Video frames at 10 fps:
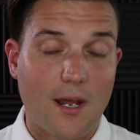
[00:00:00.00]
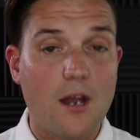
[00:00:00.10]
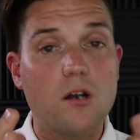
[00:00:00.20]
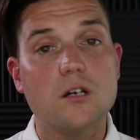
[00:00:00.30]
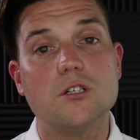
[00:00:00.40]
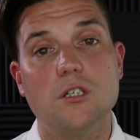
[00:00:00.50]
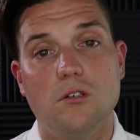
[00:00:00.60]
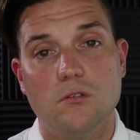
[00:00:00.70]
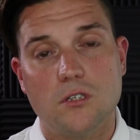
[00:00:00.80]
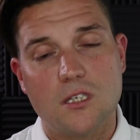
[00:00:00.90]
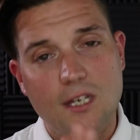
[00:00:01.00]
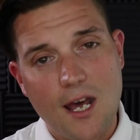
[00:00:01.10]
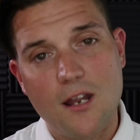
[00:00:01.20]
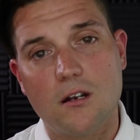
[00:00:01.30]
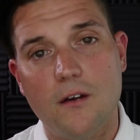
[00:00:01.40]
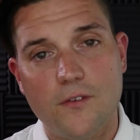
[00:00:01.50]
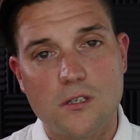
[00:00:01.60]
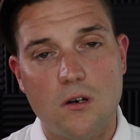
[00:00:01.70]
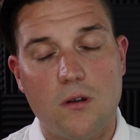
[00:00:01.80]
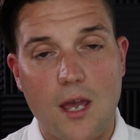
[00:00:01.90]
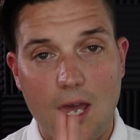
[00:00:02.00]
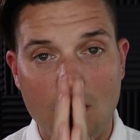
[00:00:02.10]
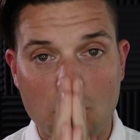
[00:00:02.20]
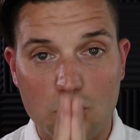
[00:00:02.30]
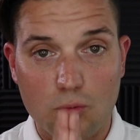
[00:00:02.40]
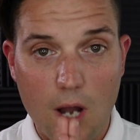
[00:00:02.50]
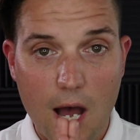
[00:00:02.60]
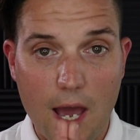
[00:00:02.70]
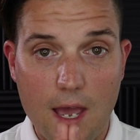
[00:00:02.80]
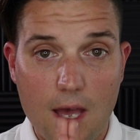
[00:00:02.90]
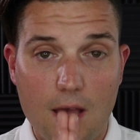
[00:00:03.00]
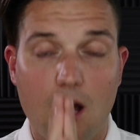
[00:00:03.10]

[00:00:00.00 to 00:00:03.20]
But I urge you, just get out of your comfort zone and try